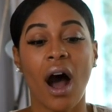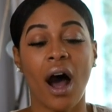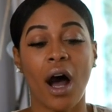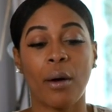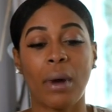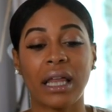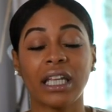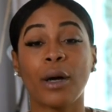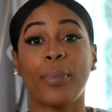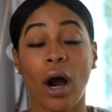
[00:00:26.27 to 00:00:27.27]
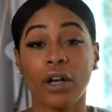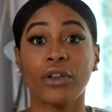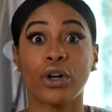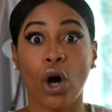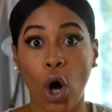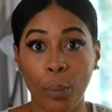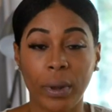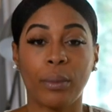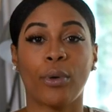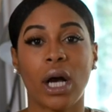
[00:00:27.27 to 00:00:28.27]
I think a part of the
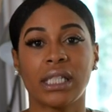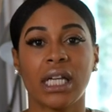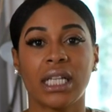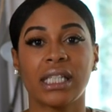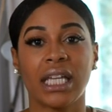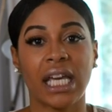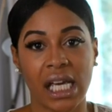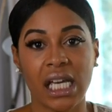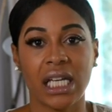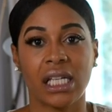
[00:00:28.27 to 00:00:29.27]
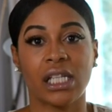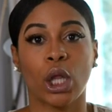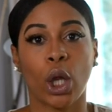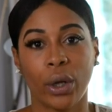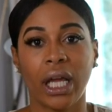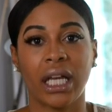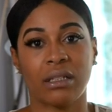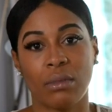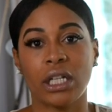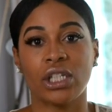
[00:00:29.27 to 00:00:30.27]
coping process is learning as
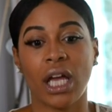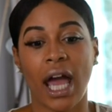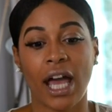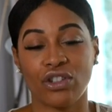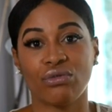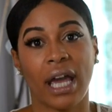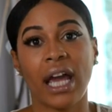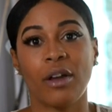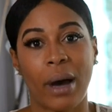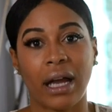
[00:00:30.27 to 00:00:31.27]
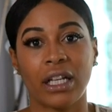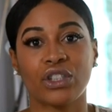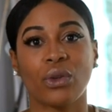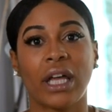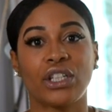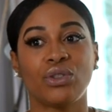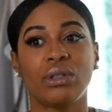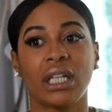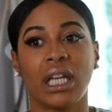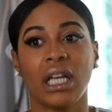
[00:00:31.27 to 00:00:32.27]
much as you can about it so that you
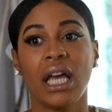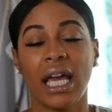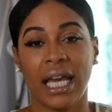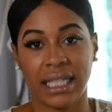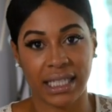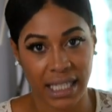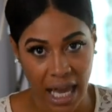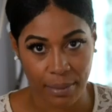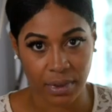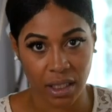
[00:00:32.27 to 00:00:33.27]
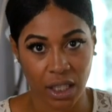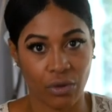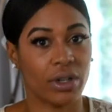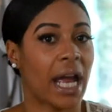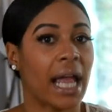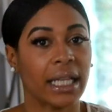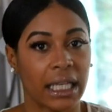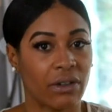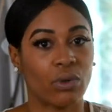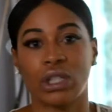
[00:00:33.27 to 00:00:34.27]
can accept the
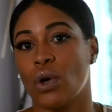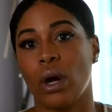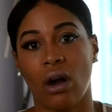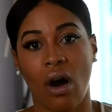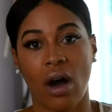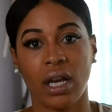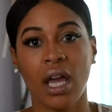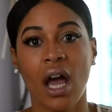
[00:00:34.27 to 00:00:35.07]
reality of what's going on.